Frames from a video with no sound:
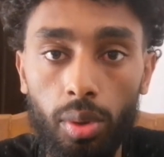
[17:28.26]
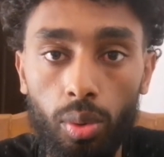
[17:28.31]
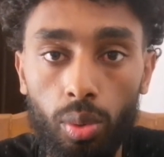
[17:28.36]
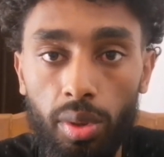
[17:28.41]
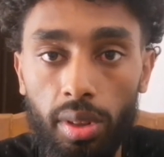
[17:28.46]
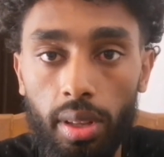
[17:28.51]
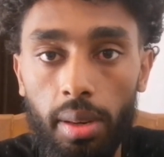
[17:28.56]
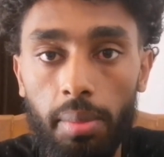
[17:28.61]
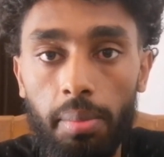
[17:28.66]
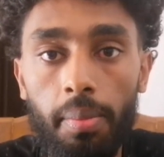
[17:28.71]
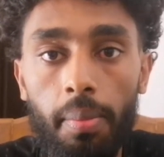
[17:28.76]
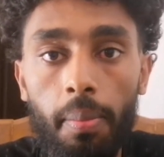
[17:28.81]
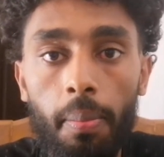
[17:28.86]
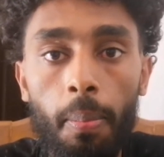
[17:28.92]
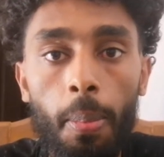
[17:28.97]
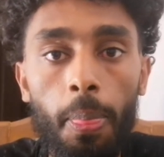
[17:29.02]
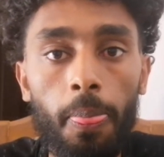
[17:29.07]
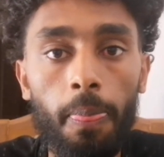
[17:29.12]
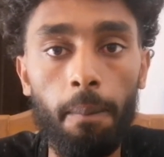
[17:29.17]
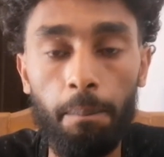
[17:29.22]
them.
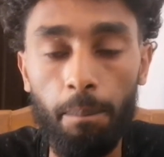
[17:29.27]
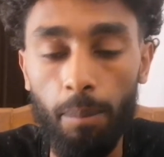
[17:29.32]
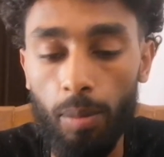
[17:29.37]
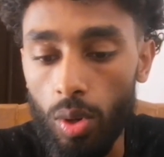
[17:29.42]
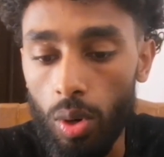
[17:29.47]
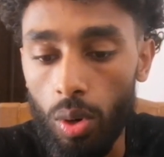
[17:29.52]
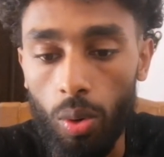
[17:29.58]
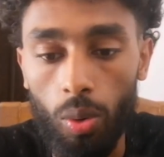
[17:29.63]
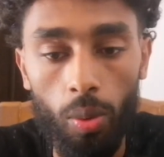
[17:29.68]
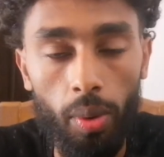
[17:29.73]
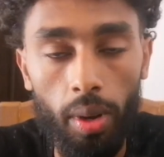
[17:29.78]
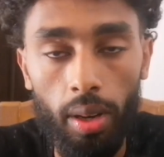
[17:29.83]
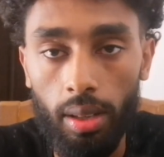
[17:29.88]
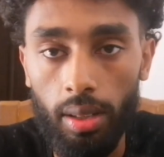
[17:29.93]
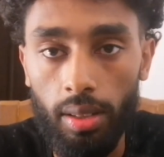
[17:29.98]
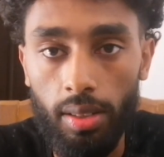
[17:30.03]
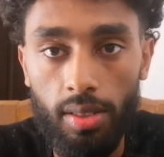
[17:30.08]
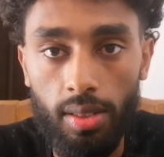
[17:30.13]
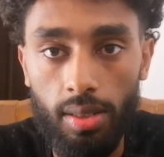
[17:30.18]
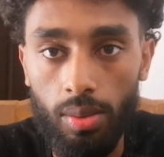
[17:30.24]
So
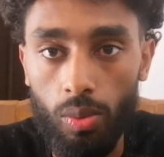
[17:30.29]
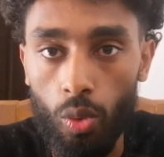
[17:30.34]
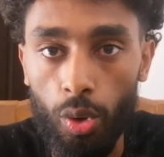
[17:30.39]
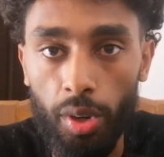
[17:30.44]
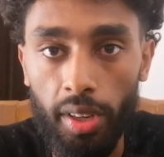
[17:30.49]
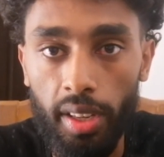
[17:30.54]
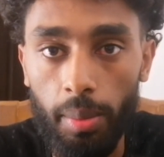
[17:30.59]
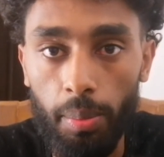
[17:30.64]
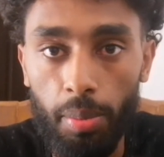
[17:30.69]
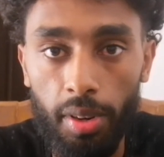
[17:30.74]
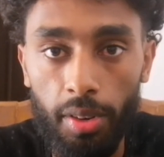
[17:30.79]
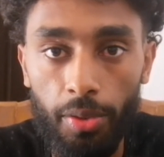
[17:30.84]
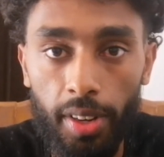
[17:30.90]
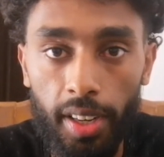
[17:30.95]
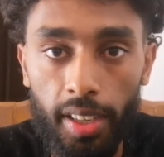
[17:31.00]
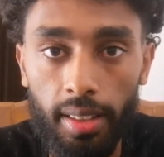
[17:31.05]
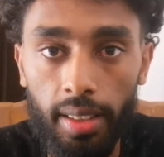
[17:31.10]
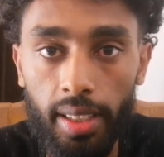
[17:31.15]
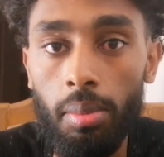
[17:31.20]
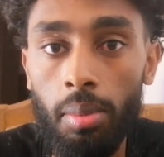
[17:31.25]
it's working
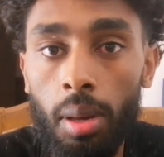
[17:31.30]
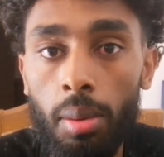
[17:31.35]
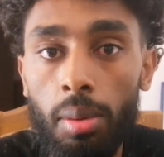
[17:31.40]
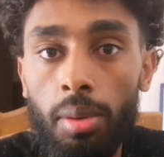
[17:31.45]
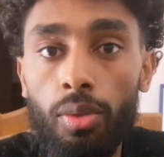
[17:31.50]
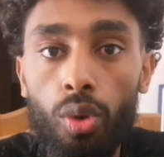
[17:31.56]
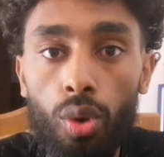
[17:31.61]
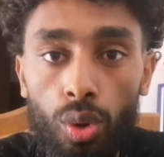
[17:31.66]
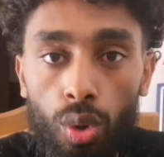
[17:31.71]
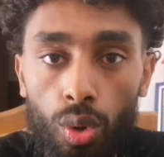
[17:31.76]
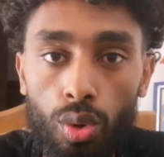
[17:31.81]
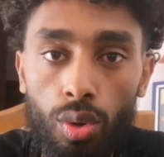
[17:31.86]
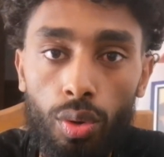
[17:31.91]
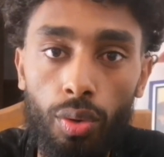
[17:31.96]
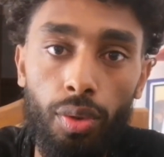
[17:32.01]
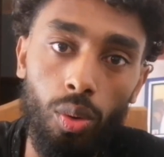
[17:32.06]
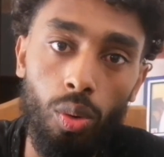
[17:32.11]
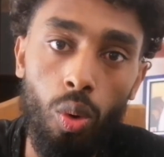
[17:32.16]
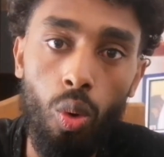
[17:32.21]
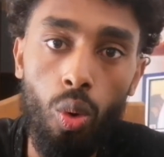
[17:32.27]
perfectly. Maybe for those of
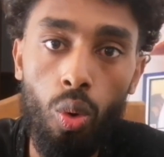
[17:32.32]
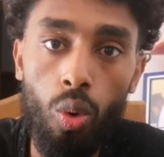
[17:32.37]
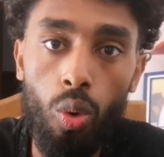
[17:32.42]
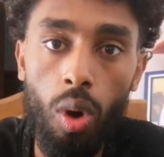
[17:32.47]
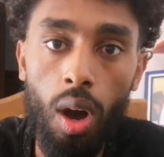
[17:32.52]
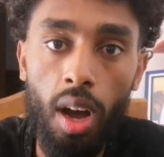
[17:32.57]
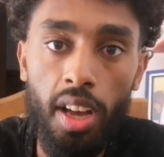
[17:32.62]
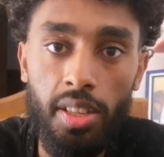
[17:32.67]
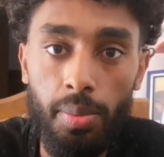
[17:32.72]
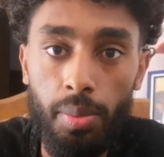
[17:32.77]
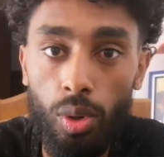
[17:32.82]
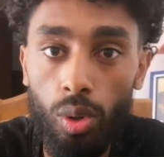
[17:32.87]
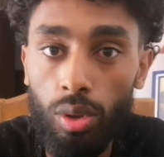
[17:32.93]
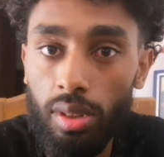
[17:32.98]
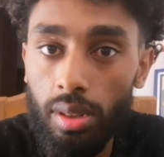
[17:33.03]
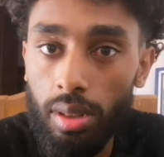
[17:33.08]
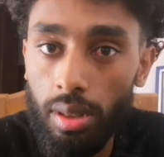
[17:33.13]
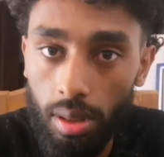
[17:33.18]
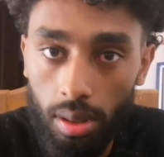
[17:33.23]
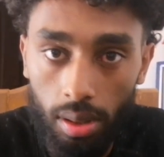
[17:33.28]
you who has
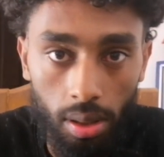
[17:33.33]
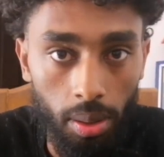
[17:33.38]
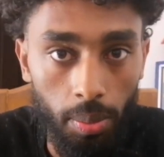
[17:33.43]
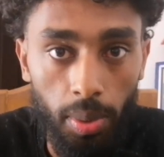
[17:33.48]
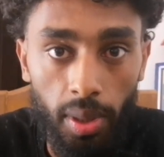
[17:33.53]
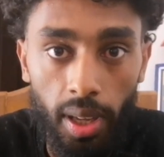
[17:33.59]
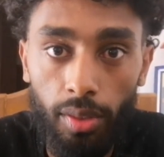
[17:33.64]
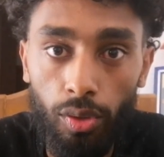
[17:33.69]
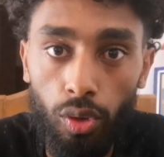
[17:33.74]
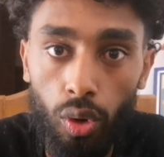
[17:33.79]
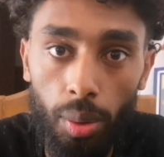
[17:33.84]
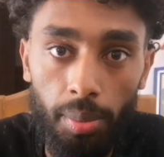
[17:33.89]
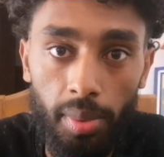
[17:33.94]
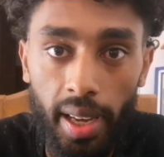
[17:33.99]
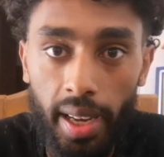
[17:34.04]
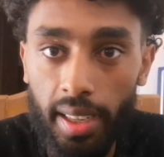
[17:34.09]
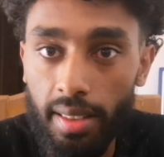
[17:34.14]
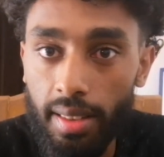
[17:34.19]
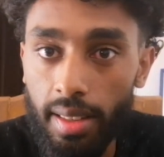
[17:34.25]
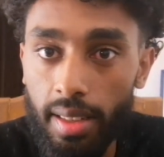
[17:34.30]
built a platform
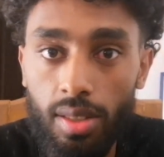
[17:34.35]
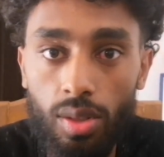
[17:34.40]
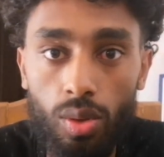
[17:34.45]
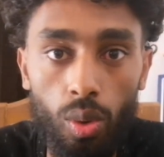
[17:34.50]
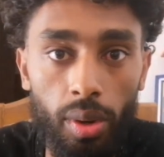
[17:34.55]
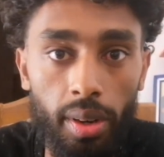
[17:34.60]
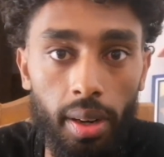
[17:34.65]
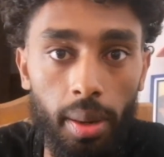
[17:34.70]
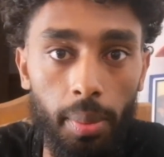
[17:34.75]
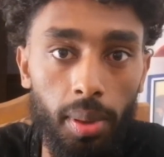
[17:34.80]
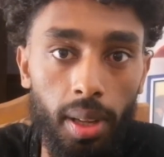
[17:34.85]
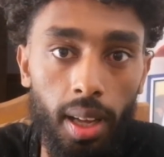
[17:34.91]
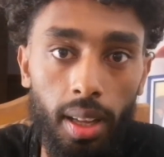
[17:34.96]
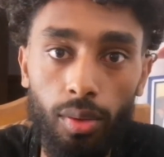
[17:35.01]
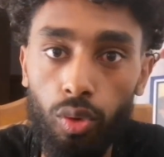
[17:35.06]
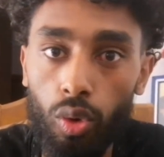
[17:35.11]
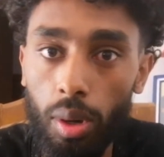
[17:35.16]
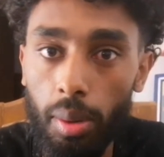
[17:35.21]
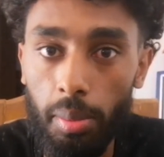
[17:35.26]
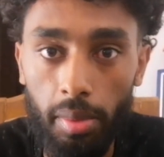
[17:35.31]
like this, or a
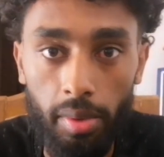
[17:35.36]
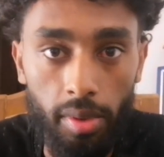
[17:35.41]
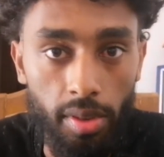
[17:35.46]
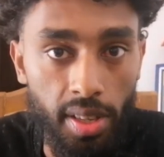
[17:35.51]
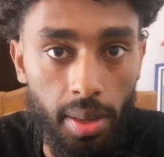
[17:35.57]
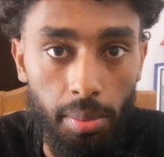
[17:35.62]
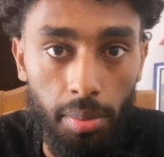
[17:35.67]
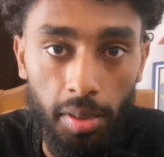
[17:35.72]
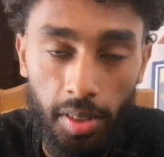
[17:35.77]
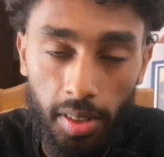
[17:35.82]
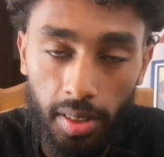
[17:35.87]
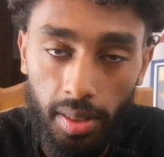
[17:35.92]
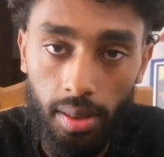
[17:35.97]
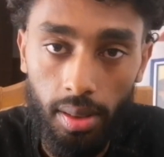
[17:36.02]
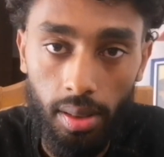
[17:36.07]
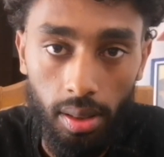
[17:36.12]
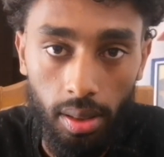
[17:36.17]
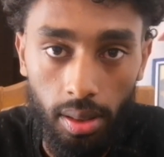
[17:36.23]
platform which resembles